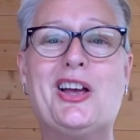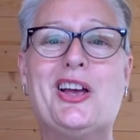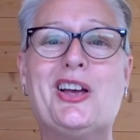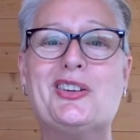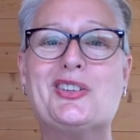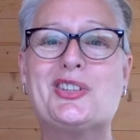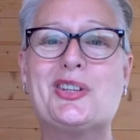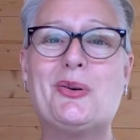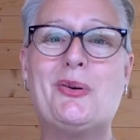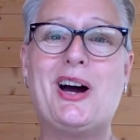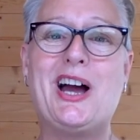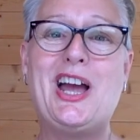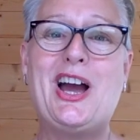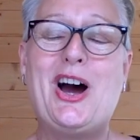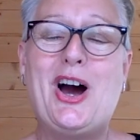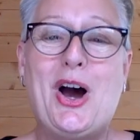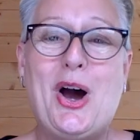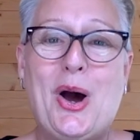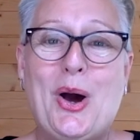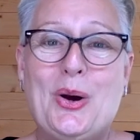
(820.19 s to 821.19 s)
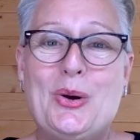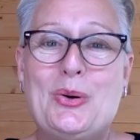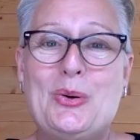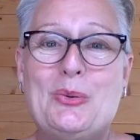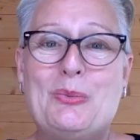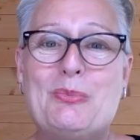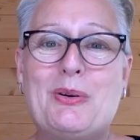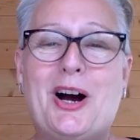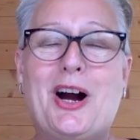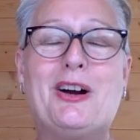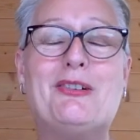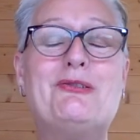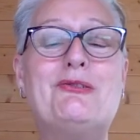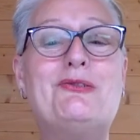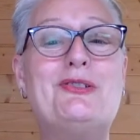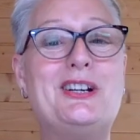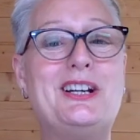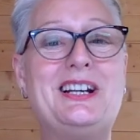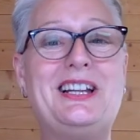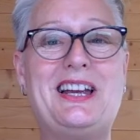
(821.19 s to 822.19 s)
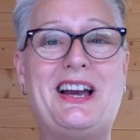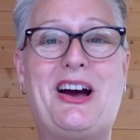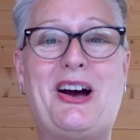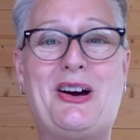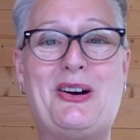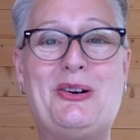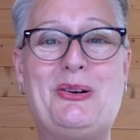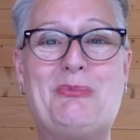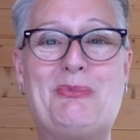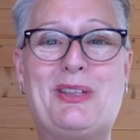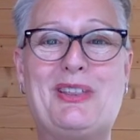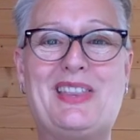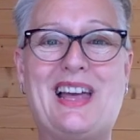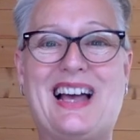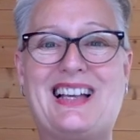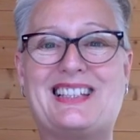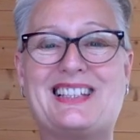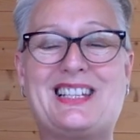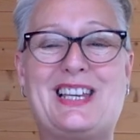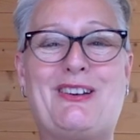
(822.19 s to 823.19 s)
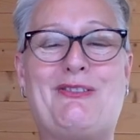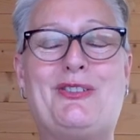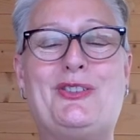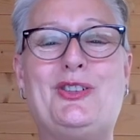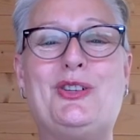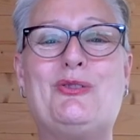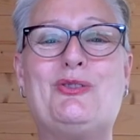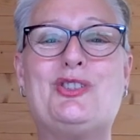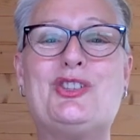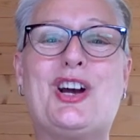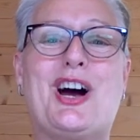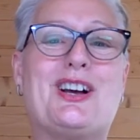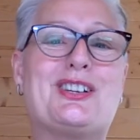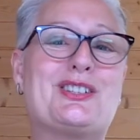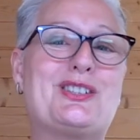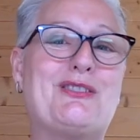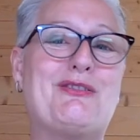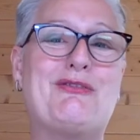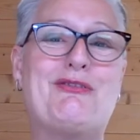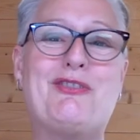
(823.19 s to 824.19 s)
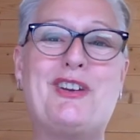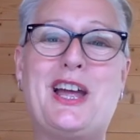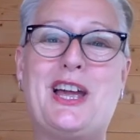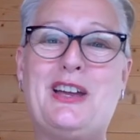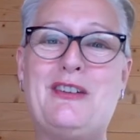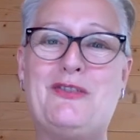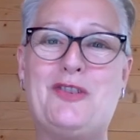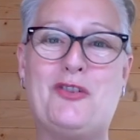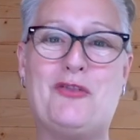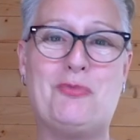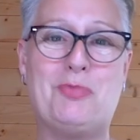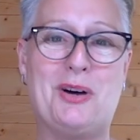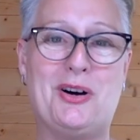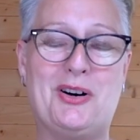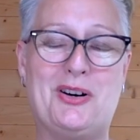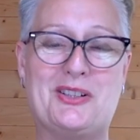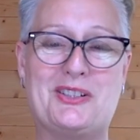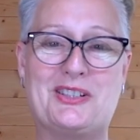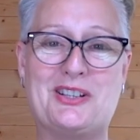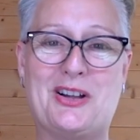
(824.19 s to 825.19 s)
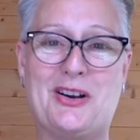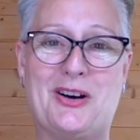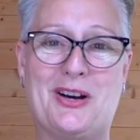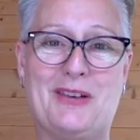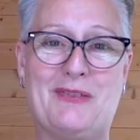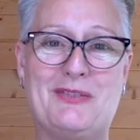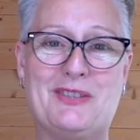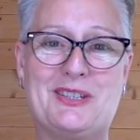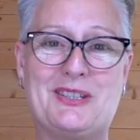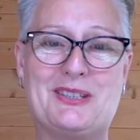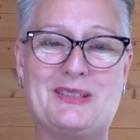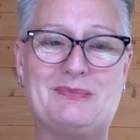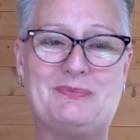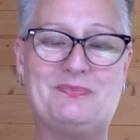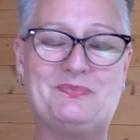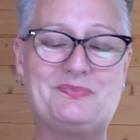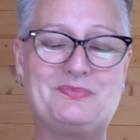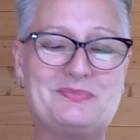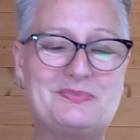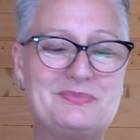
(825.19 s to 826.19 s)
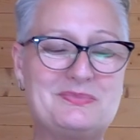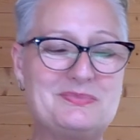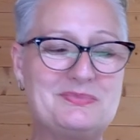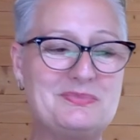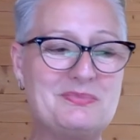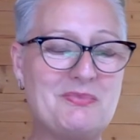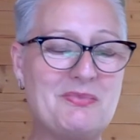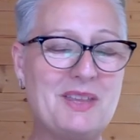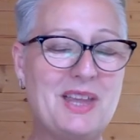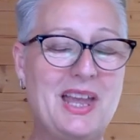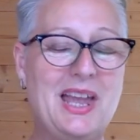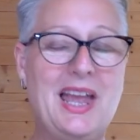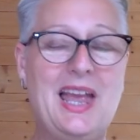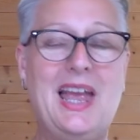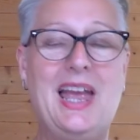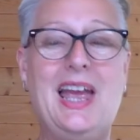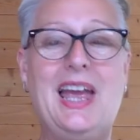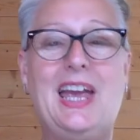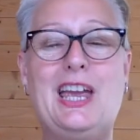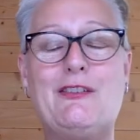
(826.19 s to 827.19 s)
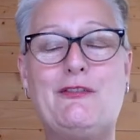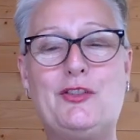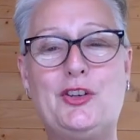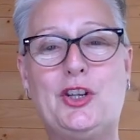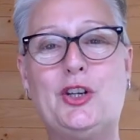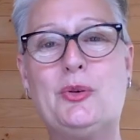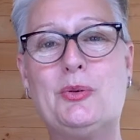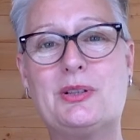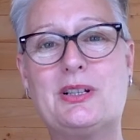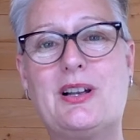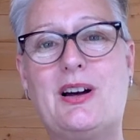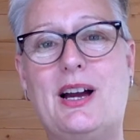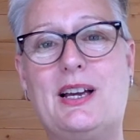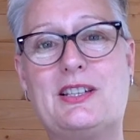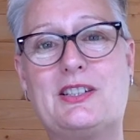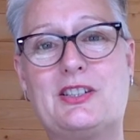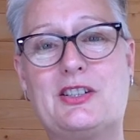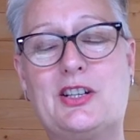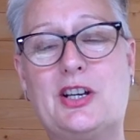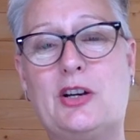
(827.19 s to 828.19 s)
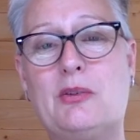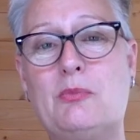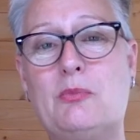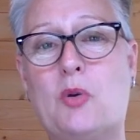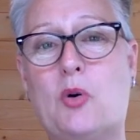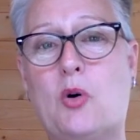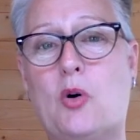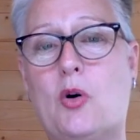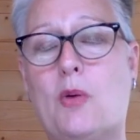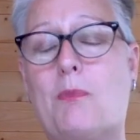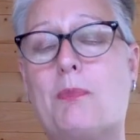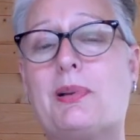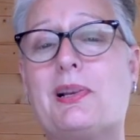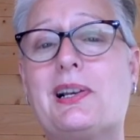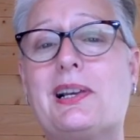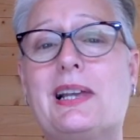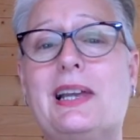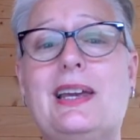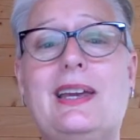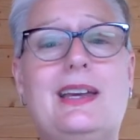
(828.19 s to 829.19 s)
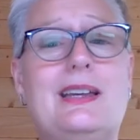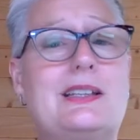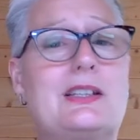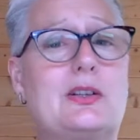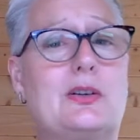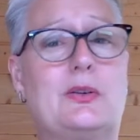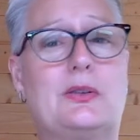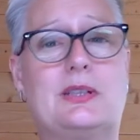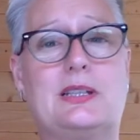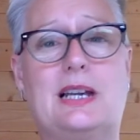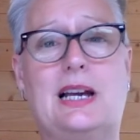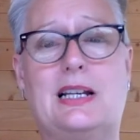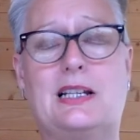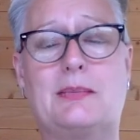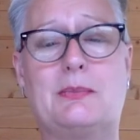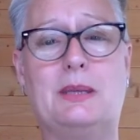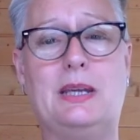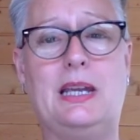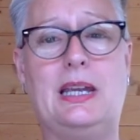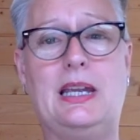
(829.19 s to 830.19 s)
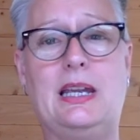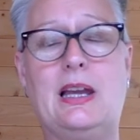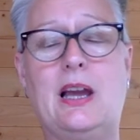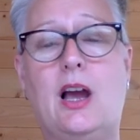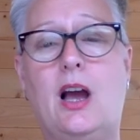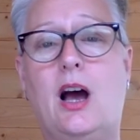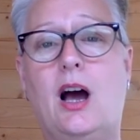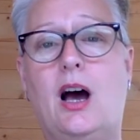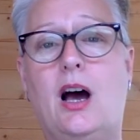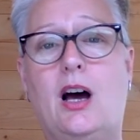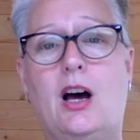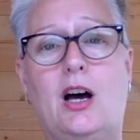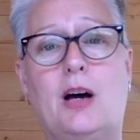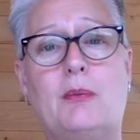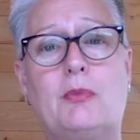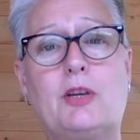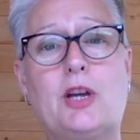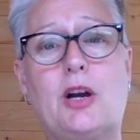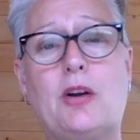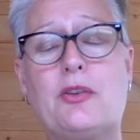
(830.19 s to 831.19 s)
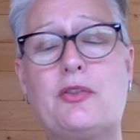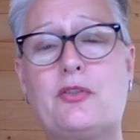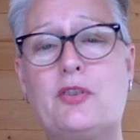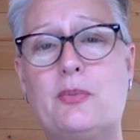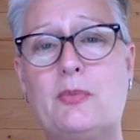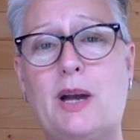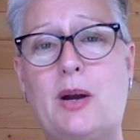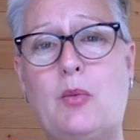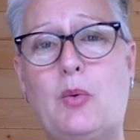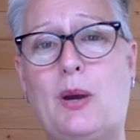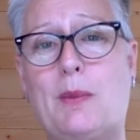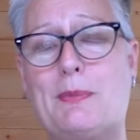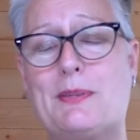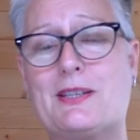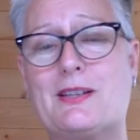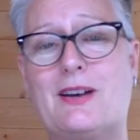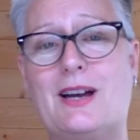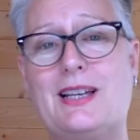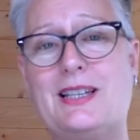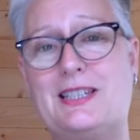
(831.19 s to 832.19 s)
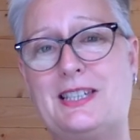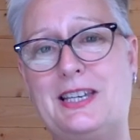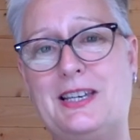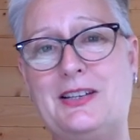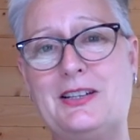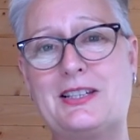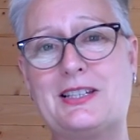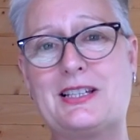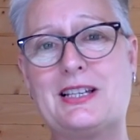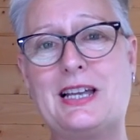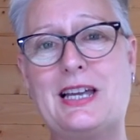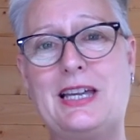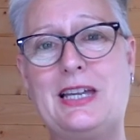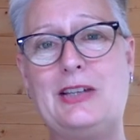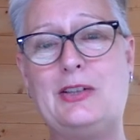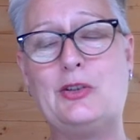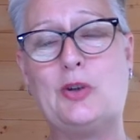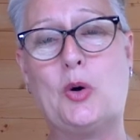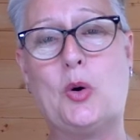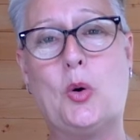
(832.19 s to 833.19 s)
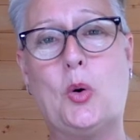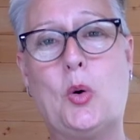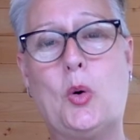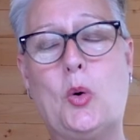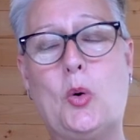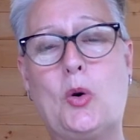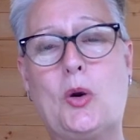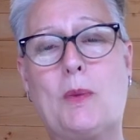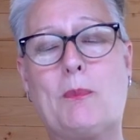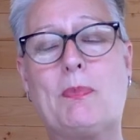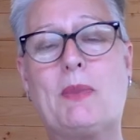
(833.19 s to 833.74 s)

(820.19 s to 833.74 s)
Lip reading: So I really hope that that's given you just a flavour of past lives. If you would like to know more, please contact me. Go through my website, tinaslade.org.